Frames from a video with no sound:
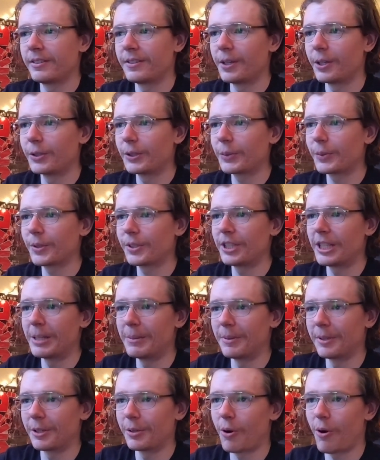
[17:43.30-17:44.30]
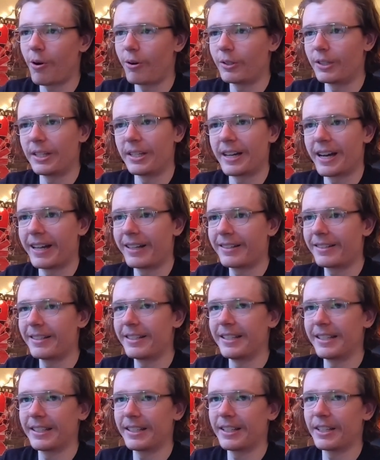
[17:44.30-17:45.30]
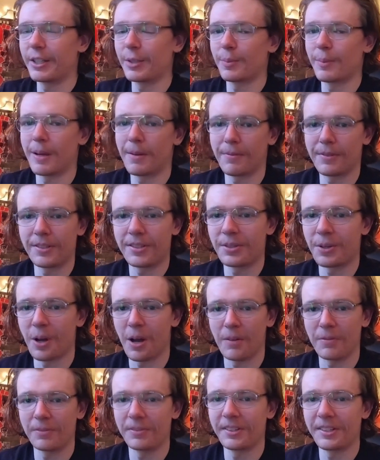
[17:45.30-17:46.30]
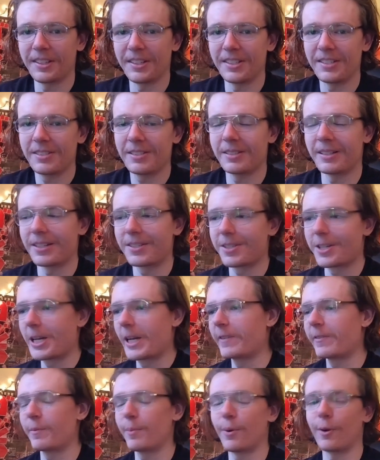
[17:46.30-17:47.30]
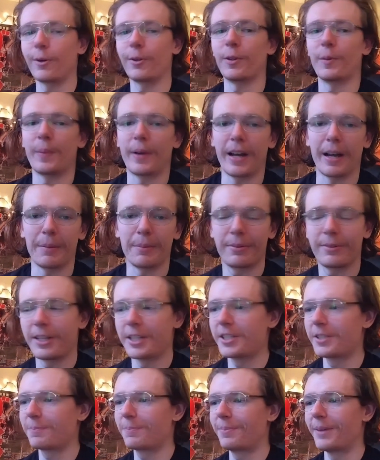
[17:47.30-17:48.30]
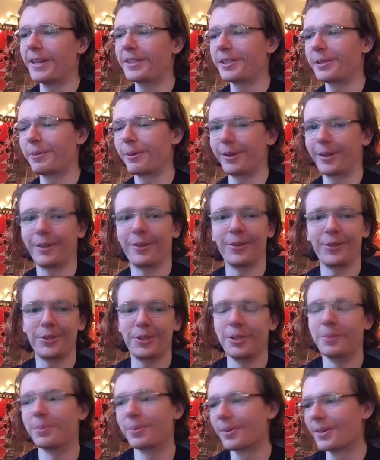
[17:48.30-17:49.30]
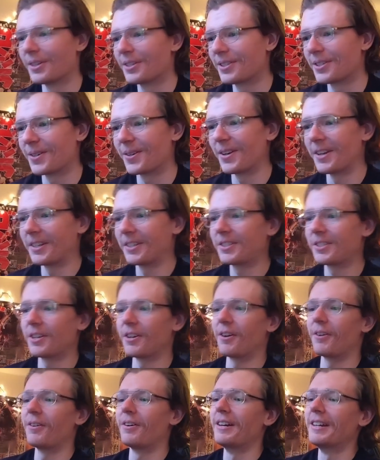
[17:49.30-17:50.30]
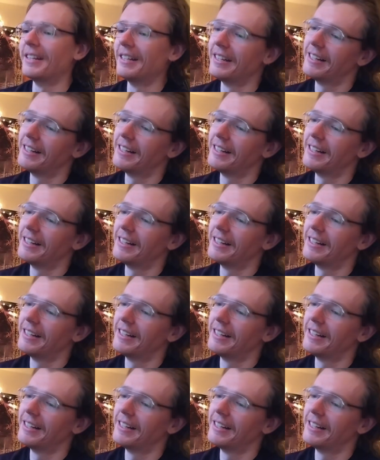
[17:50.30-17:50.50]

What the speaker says: The only redeeming quality, I think, is Mephistopheles, and that's not even part of the map. That's a part of the super Easter egg. So